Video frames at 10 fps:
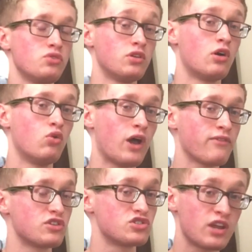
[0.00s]
you know, have
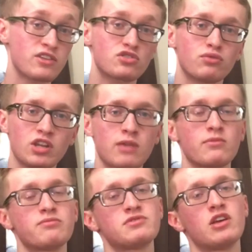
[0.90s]
the chance to redeem
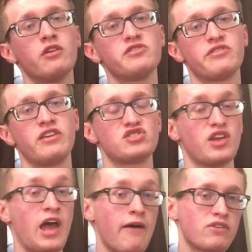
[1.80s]
themselves, if they should
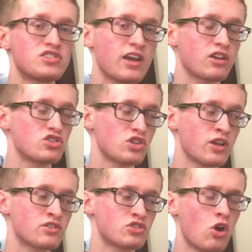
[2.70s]
have a second
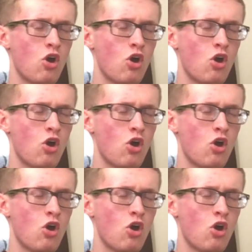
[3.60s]
chance,